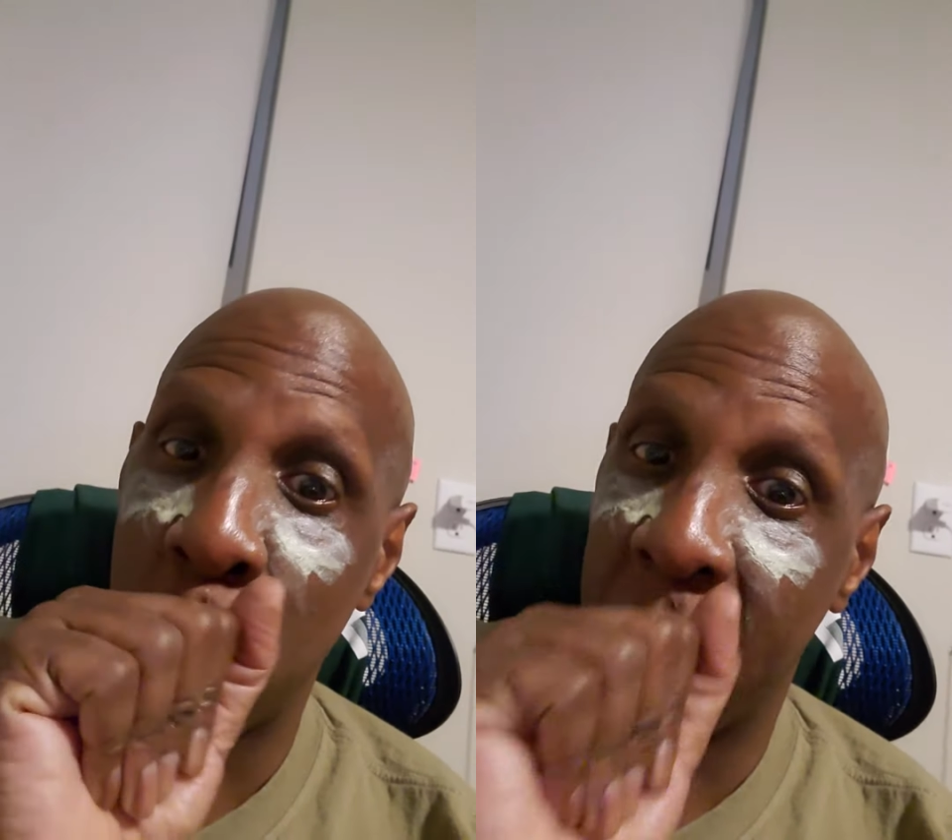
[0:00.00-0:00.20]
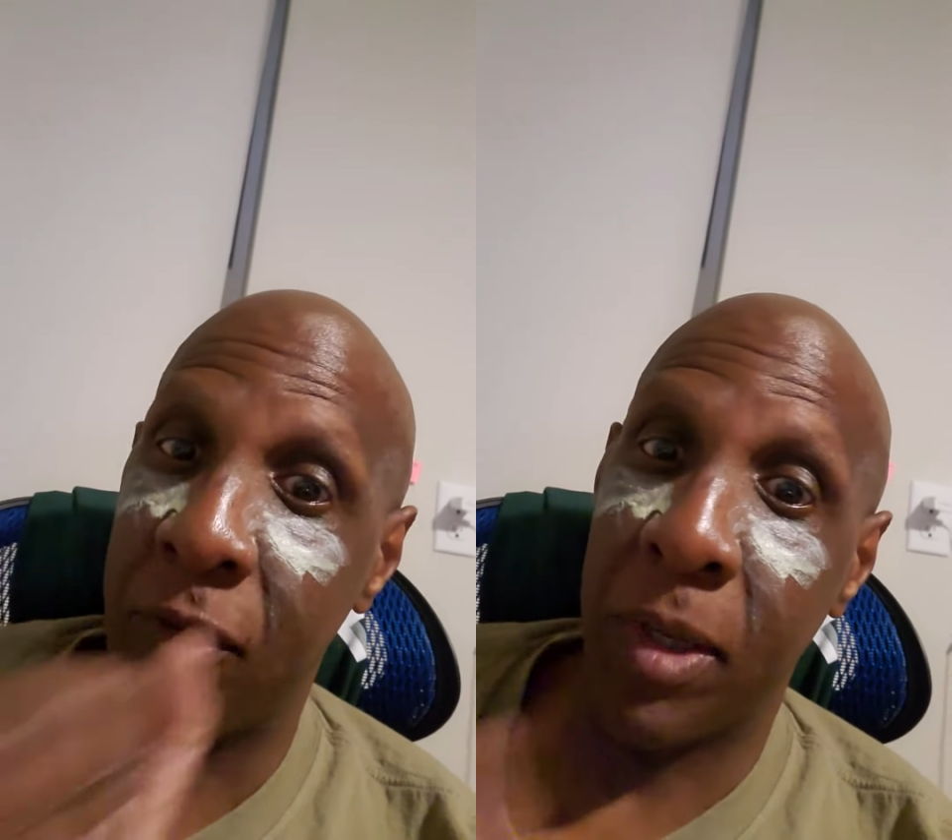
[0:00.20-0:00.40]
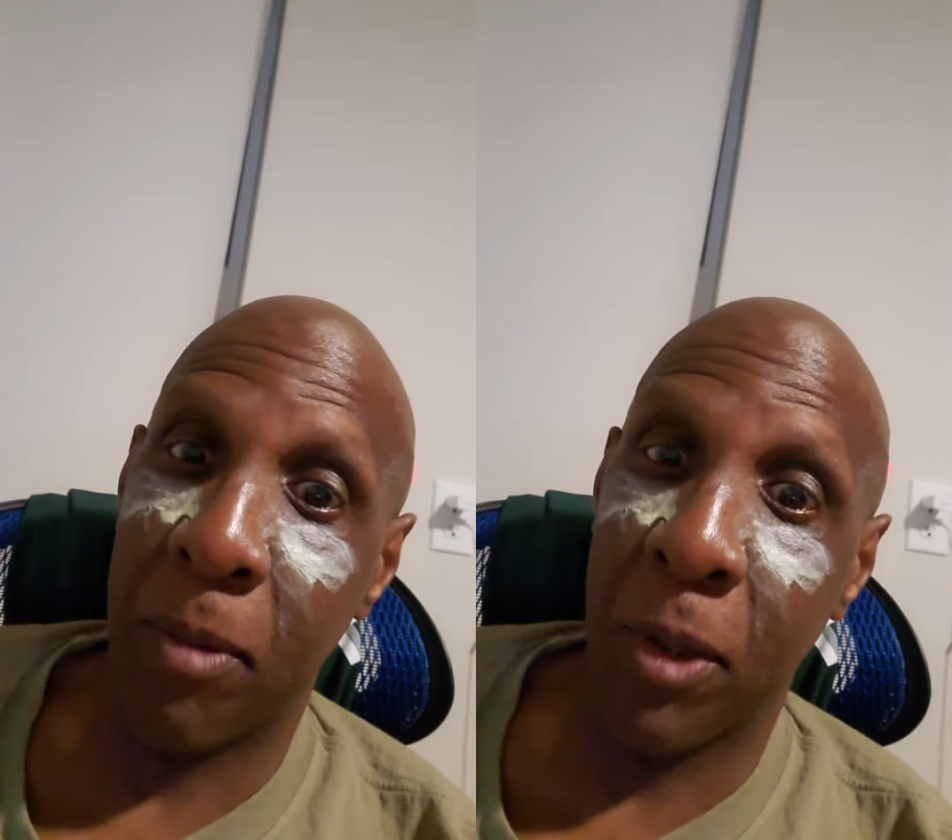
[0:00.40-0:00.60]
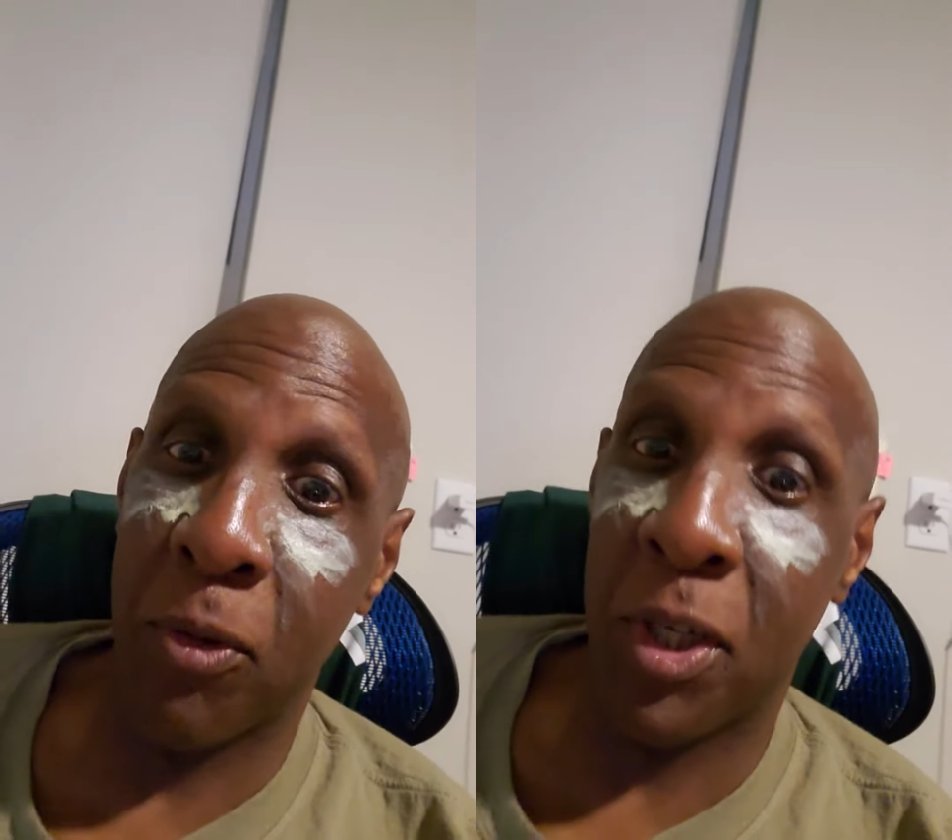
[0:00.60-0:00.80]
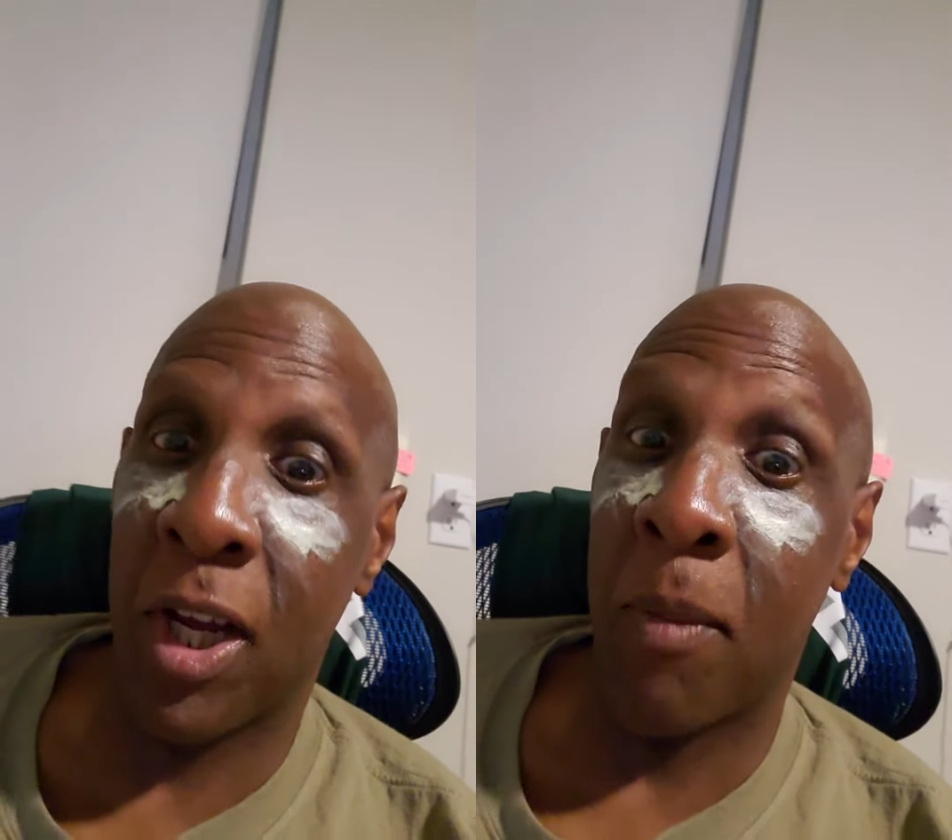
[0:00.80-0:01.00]
give you the
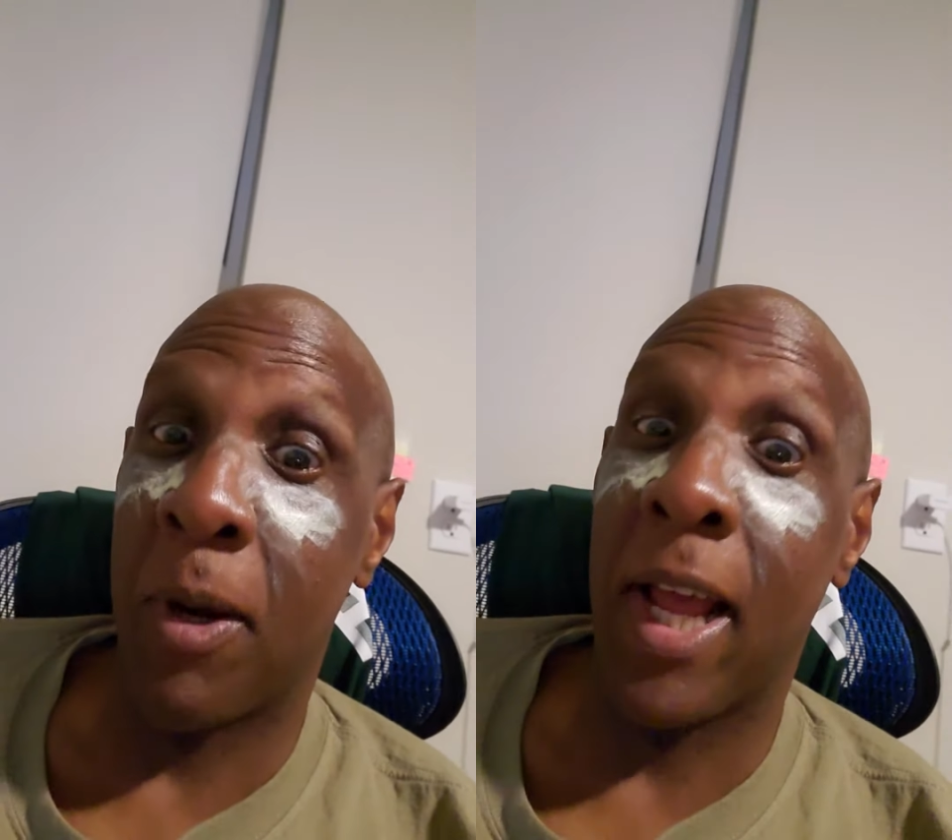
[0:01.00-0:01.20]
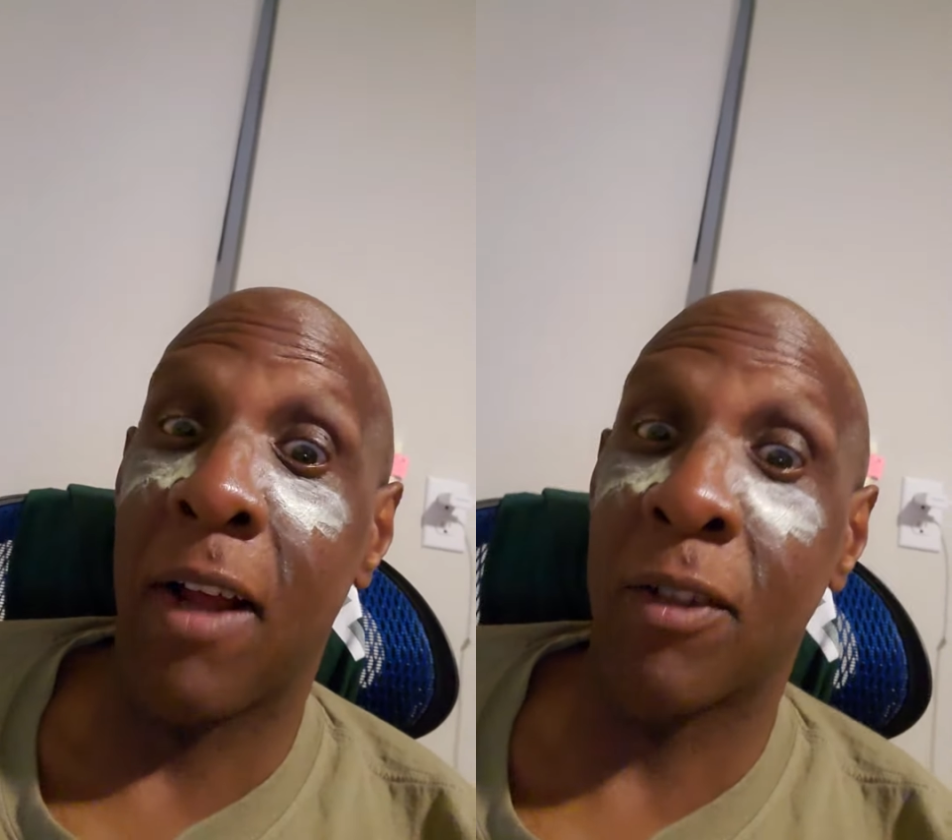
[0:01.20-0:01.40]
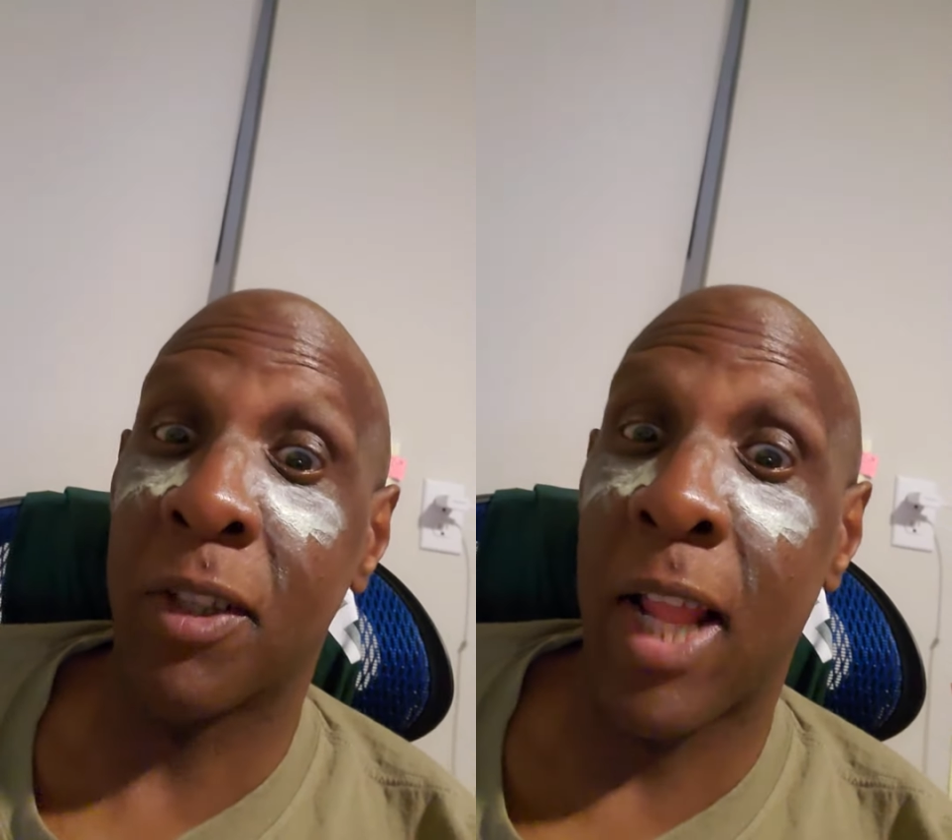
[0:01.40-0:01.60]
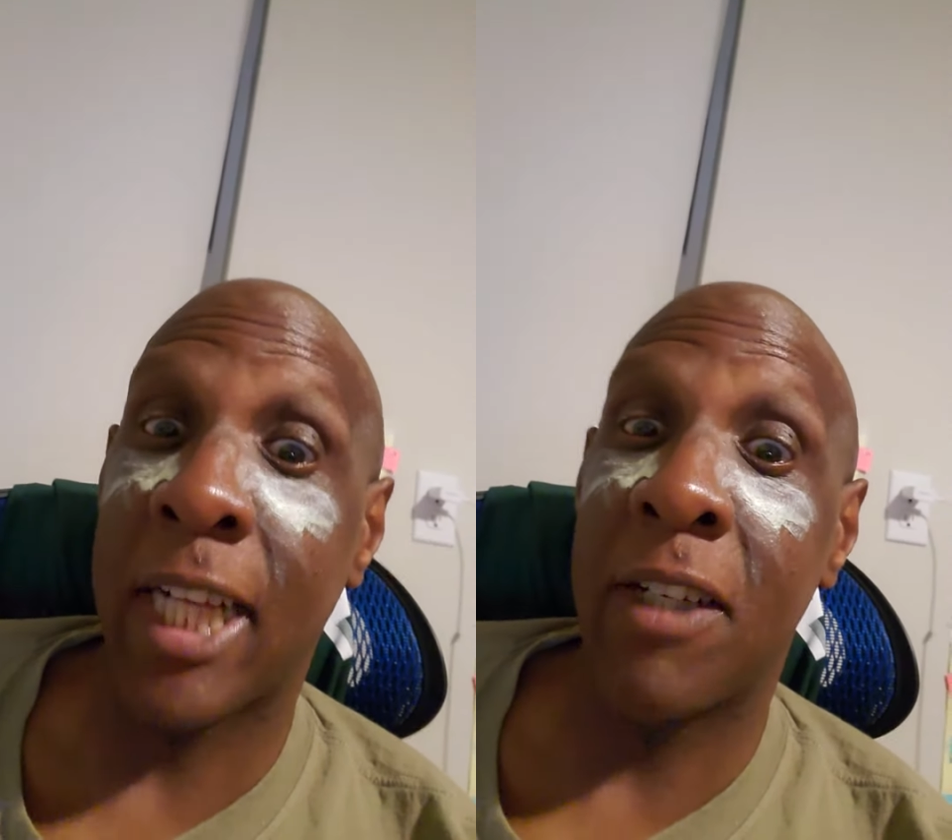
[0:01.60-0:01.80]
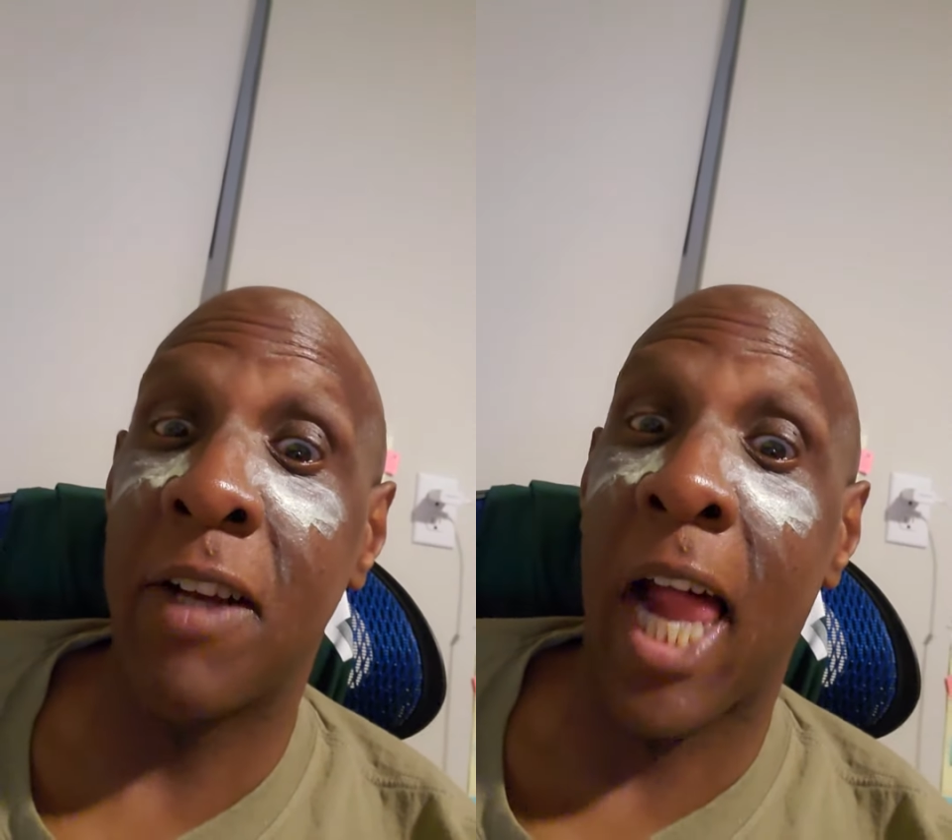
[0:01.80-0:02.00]
blowjob, and I also
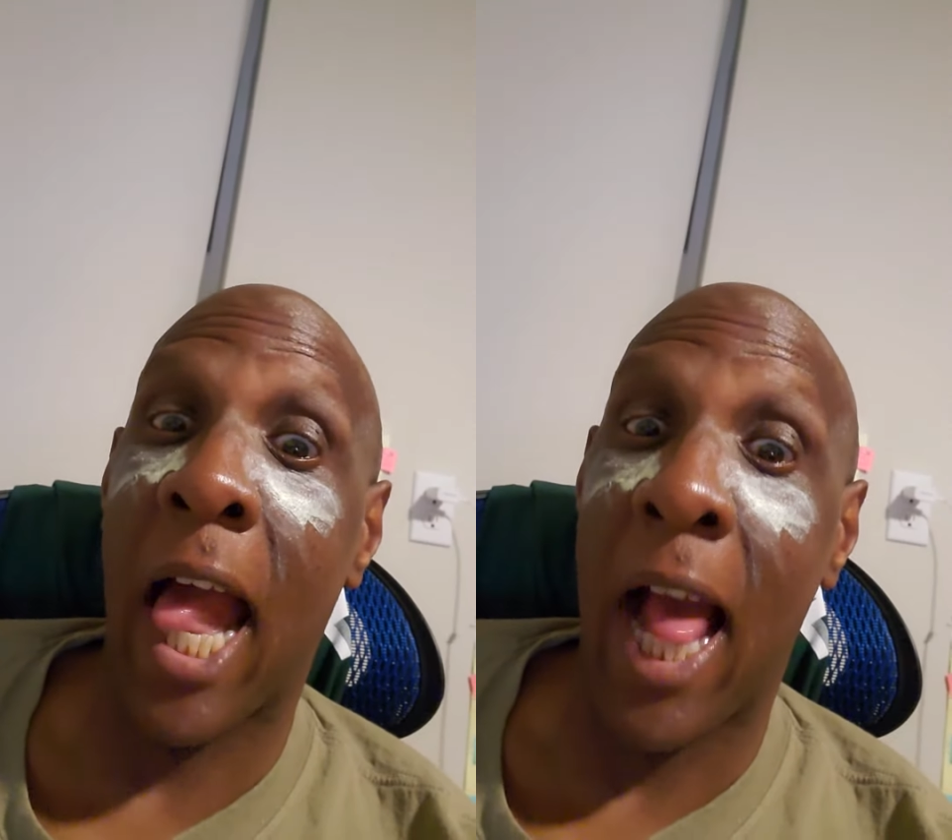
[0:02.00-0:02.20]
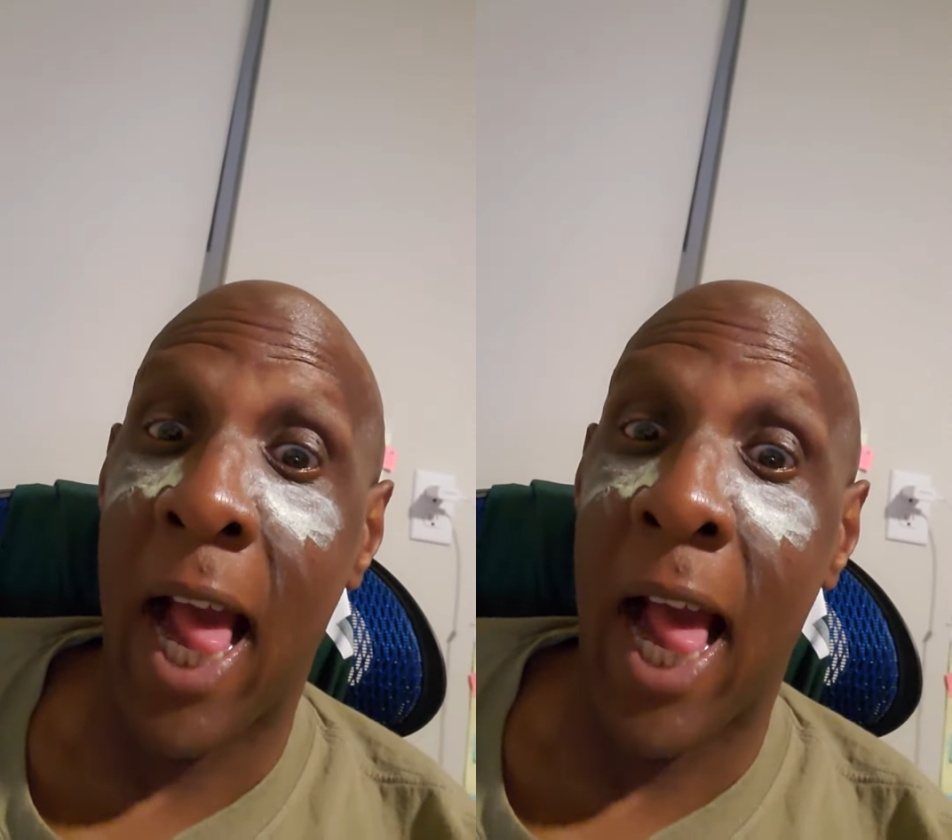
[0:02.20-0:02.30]
like you to.